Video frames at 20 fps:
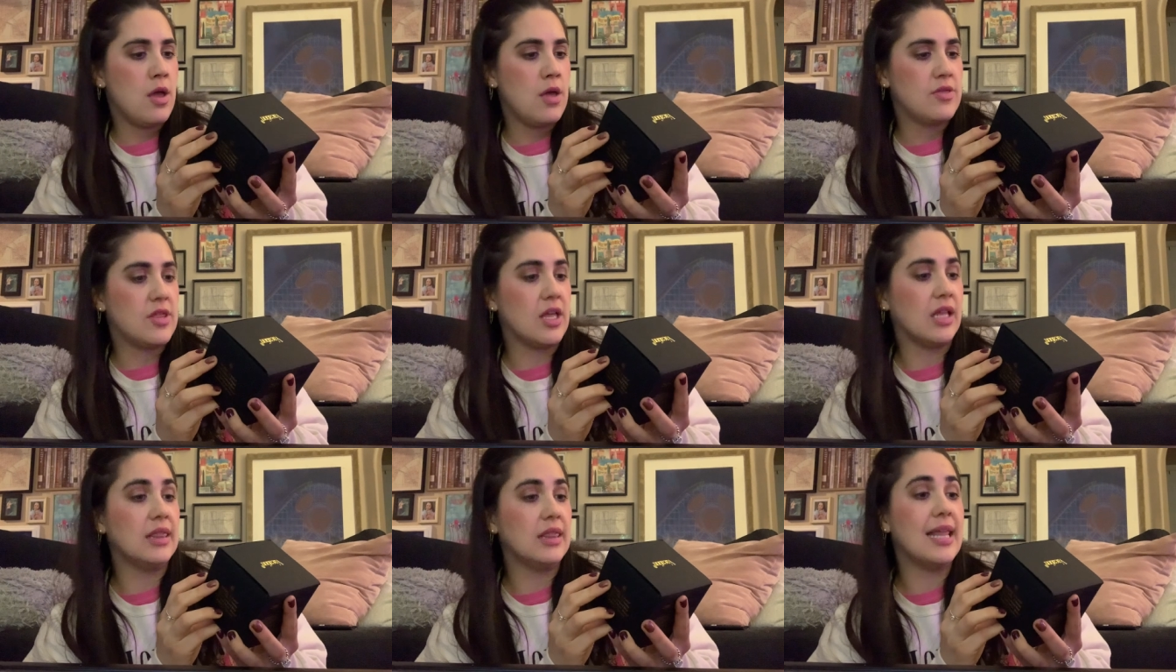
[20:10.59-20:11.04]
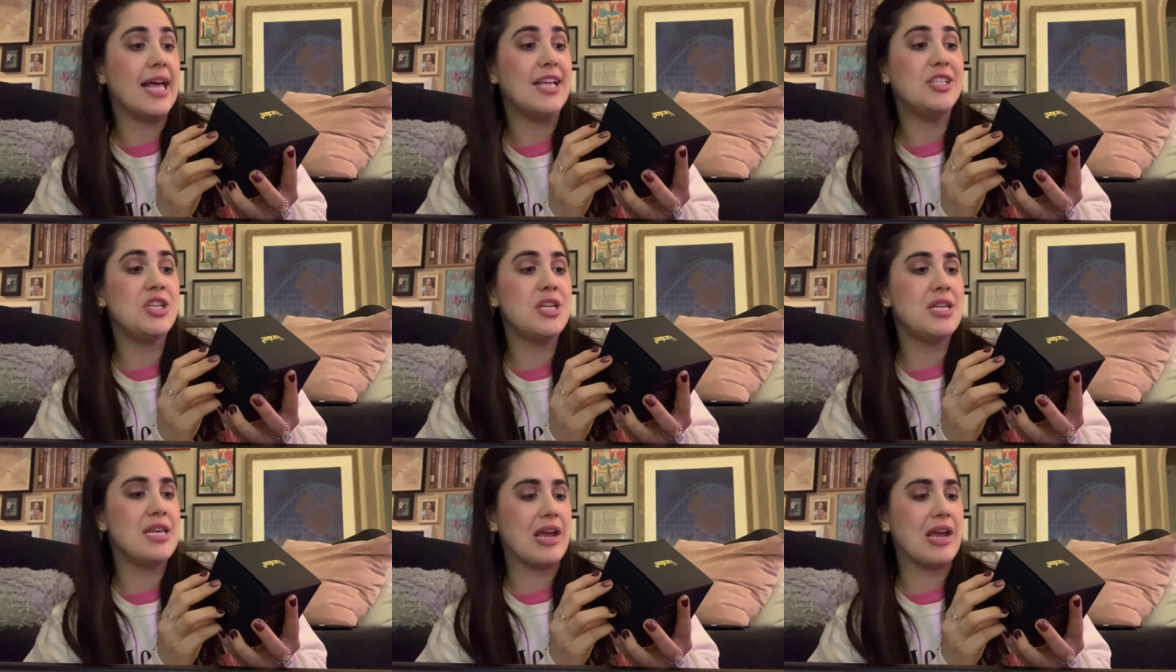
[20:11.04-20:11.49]
The
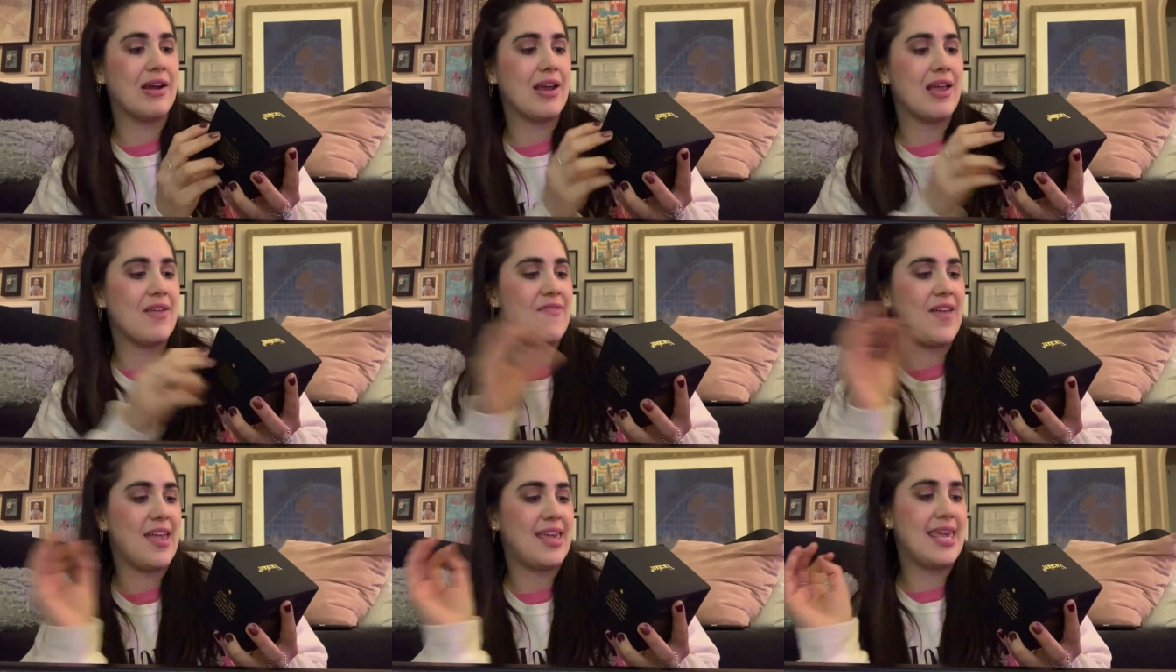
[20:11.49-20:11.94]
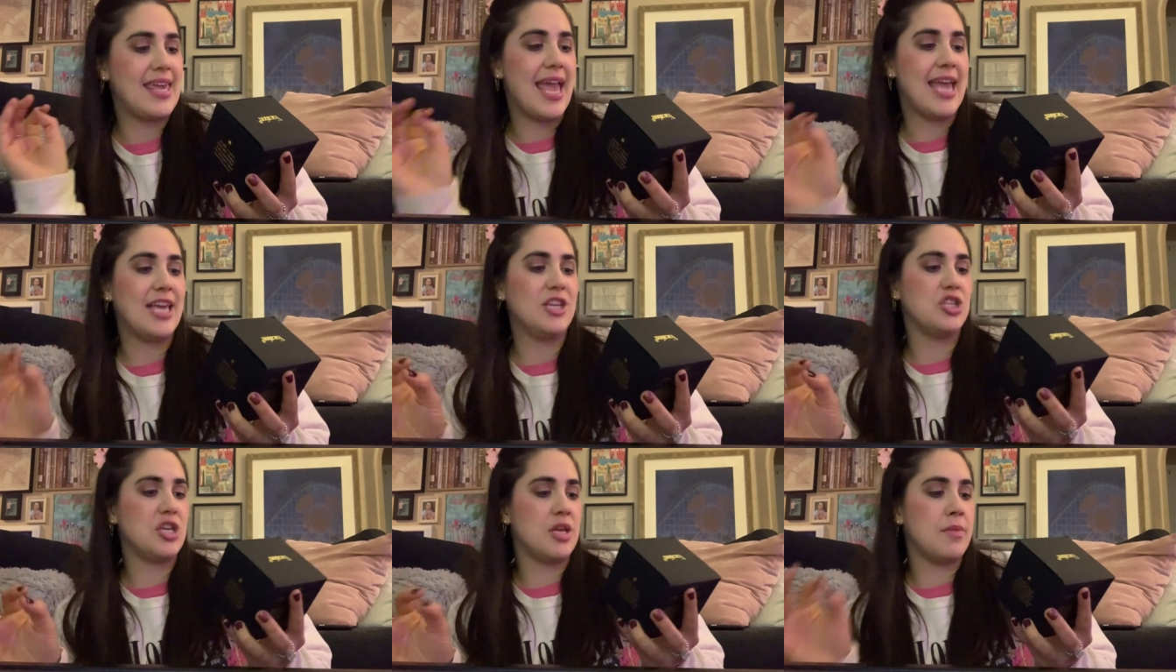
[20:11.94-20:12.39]
legendary
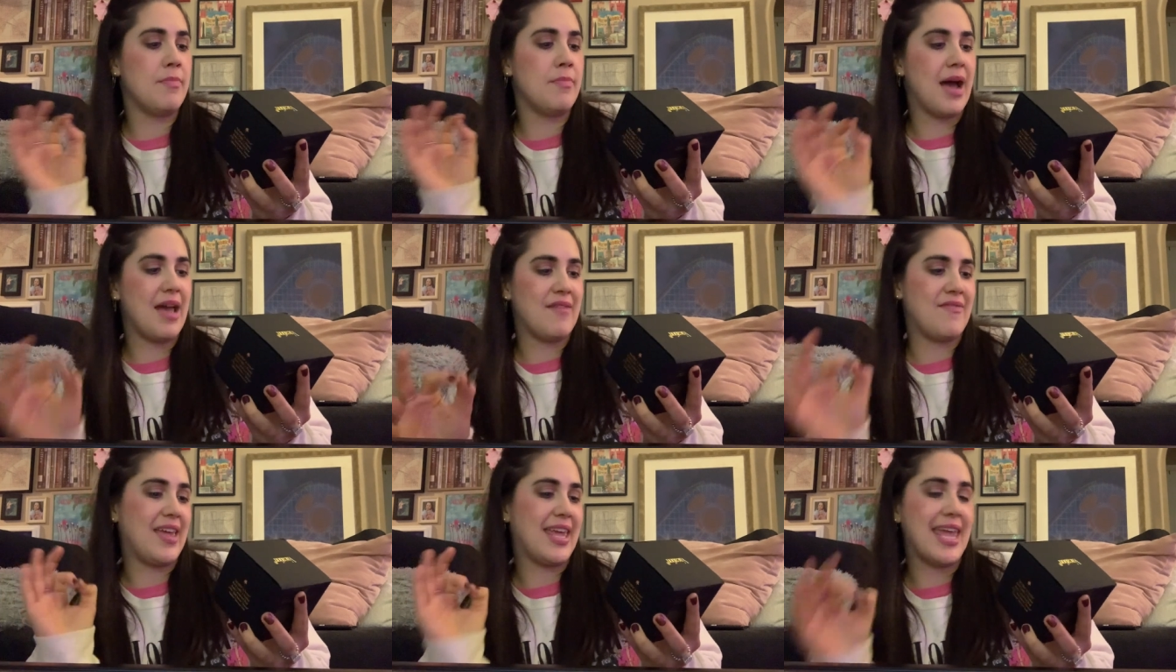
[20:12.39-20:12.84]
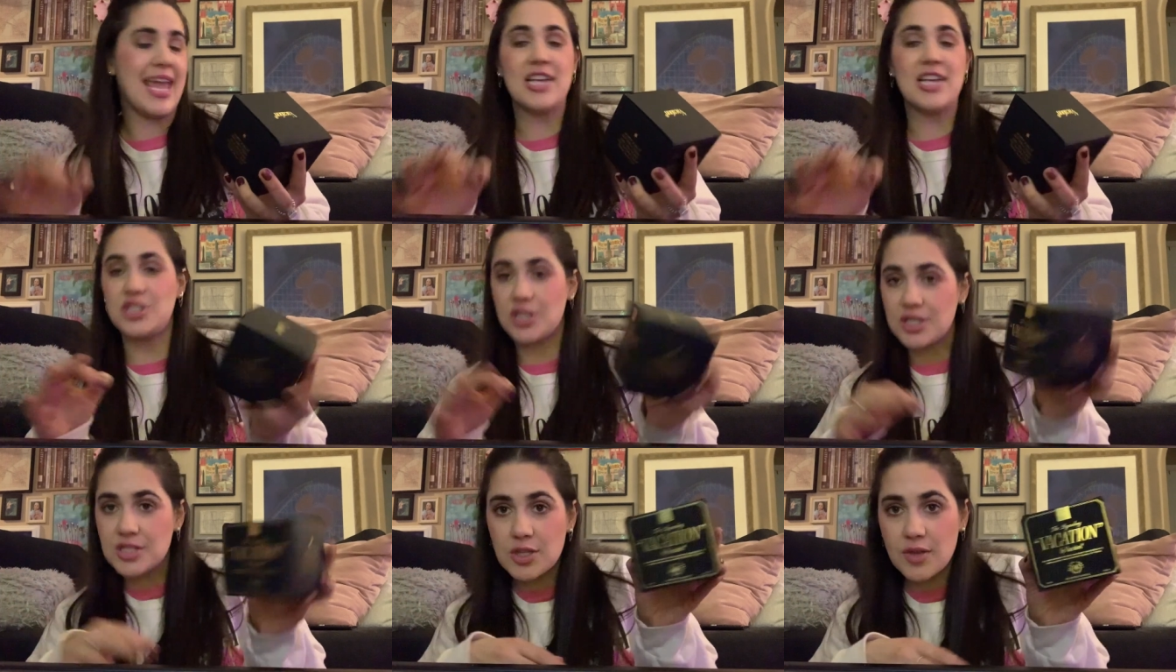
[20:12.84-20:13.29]
Vacation by
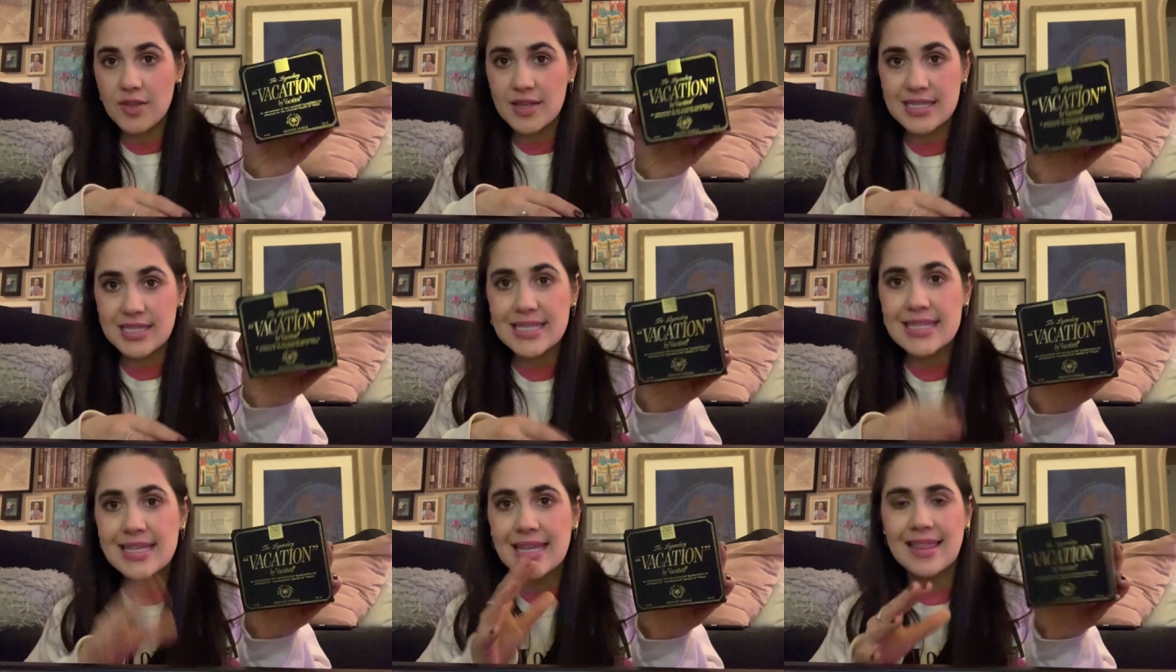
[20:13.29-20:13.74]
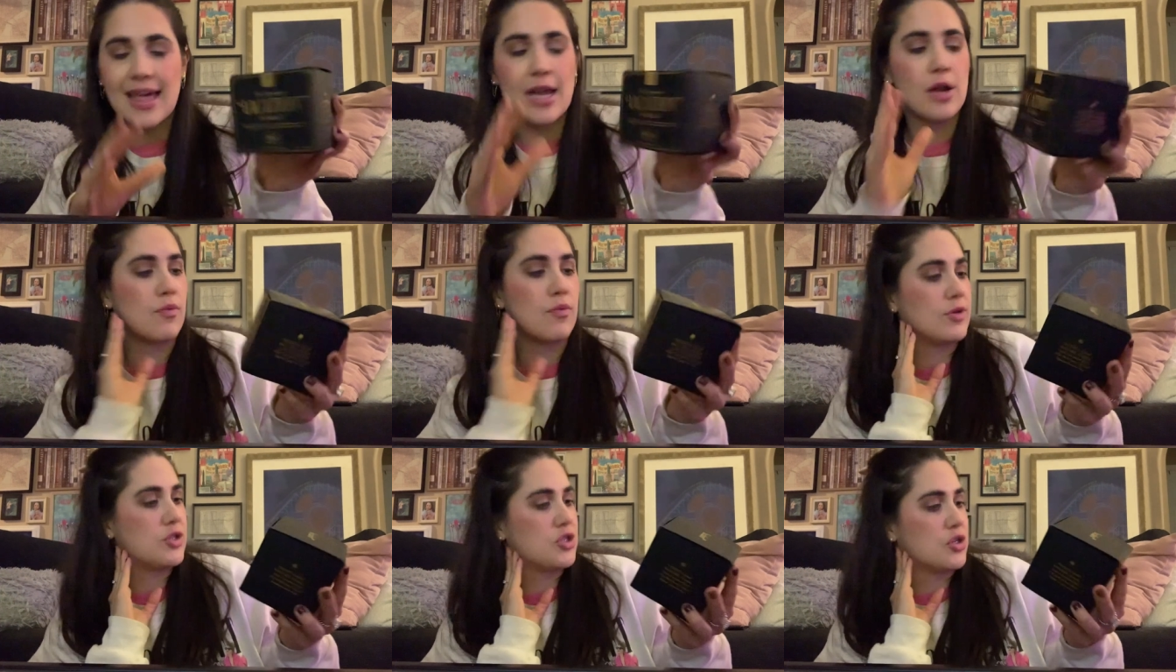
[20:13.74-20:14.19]
Vacation. So this is like that
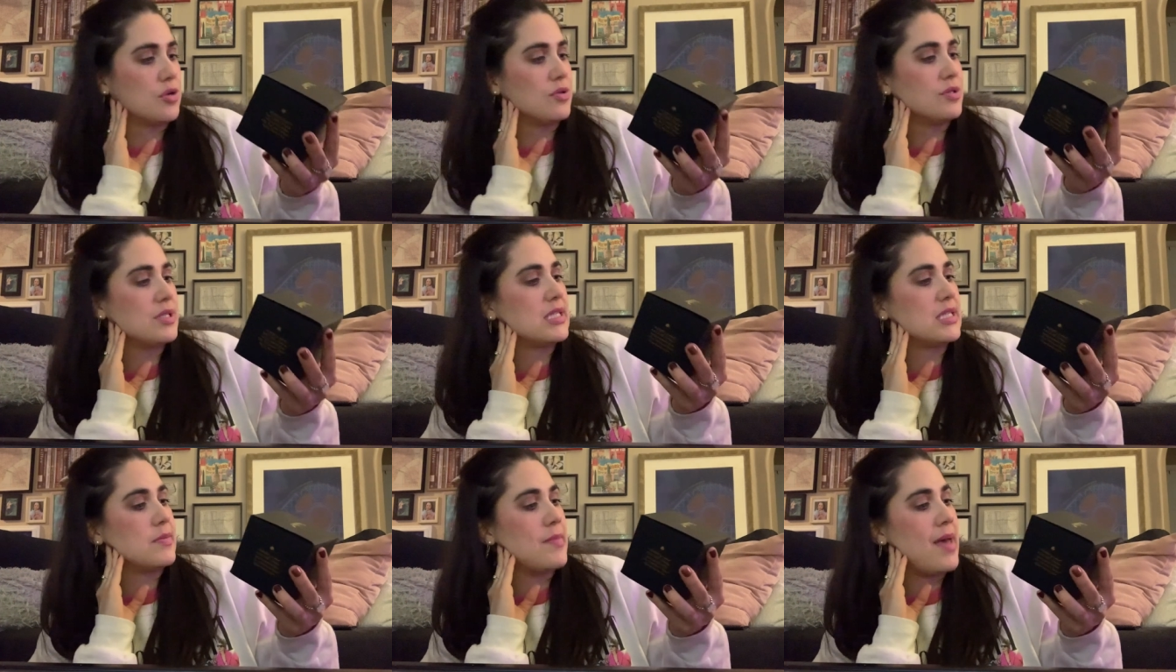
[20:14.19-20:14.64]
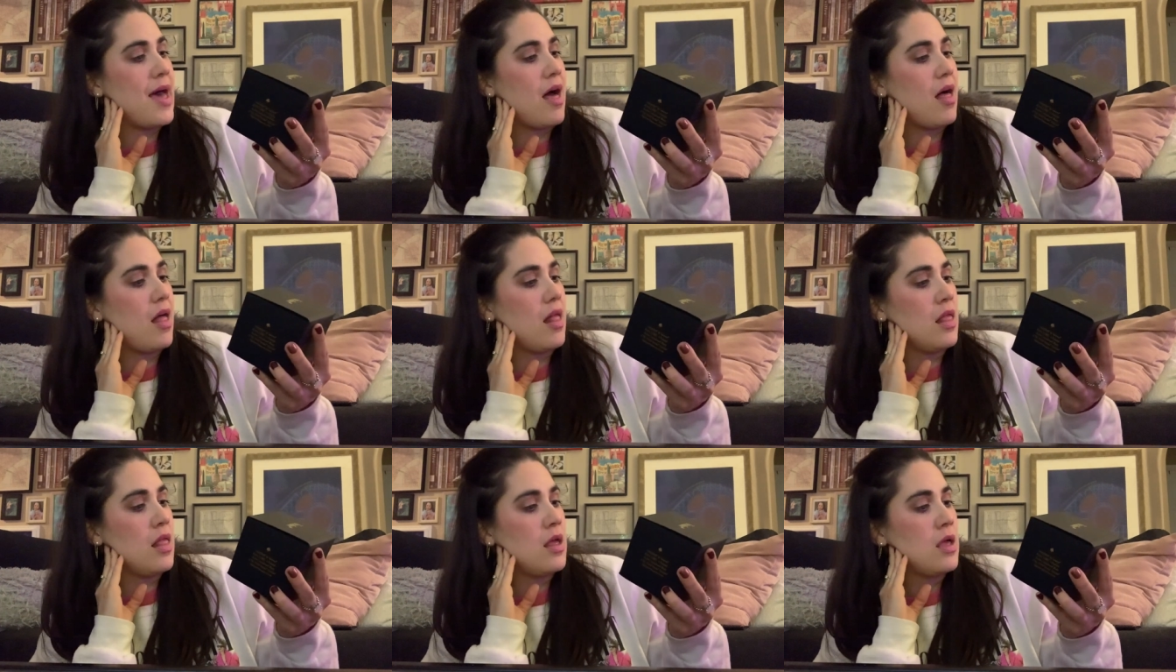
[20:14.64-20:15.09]
original
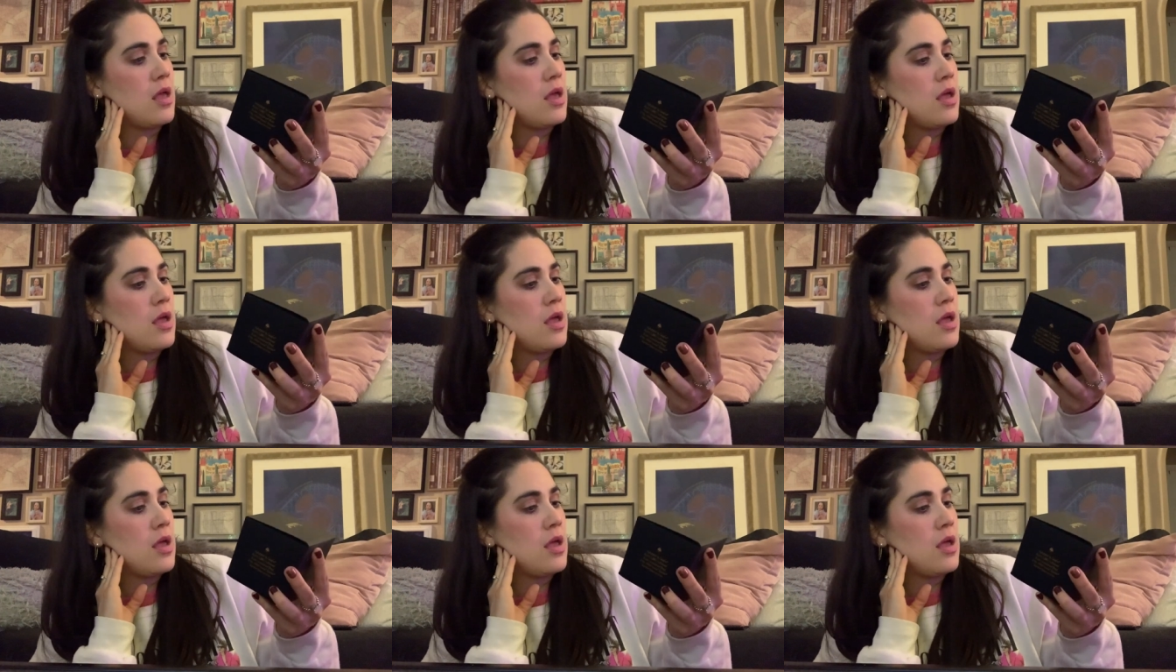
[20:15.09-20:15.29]
smell.